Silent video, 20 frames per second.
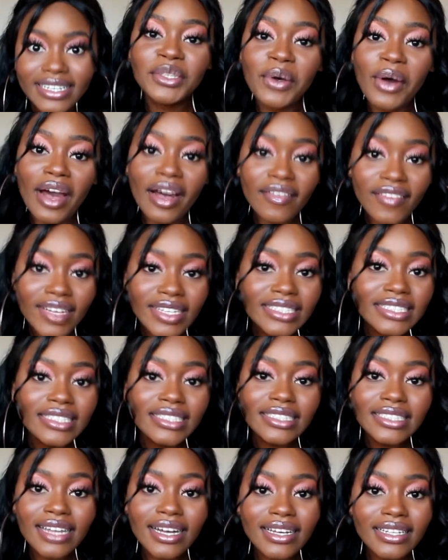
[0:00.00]
So I've
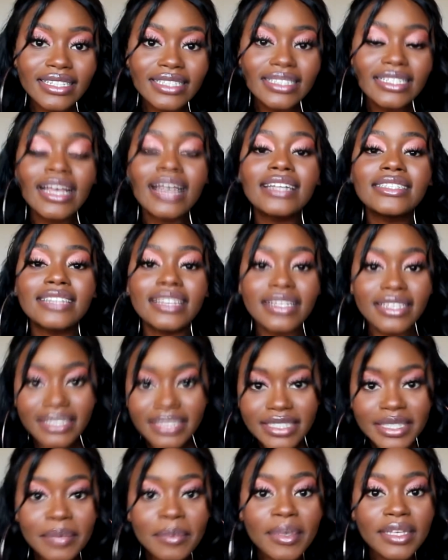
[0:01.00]
actually started
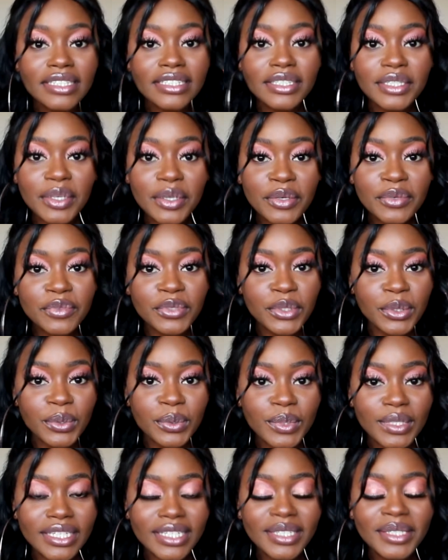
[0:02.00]
another semester of
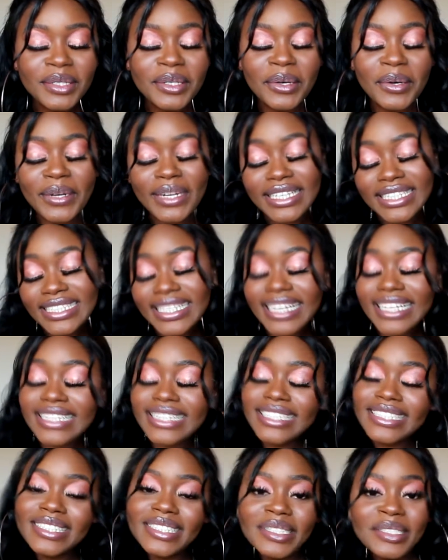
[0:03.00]
uni, let's
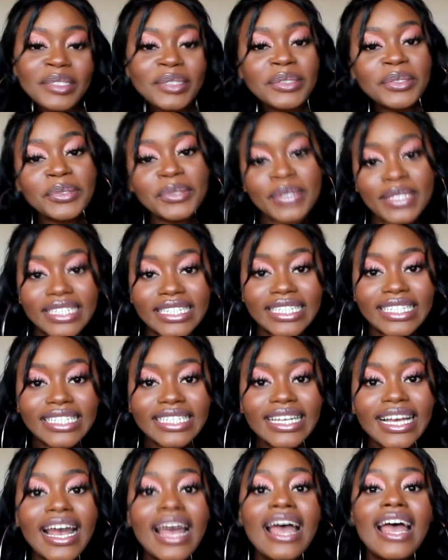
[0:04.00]
get this
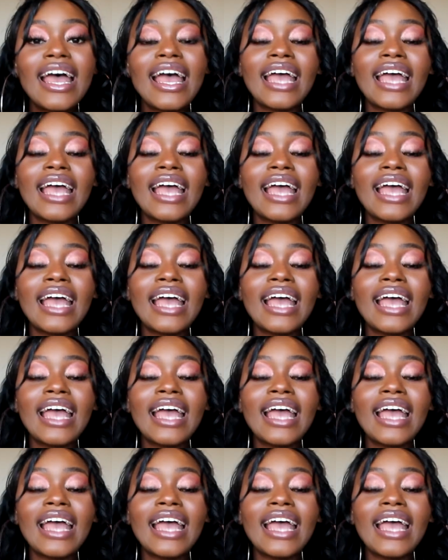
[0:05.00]
degree.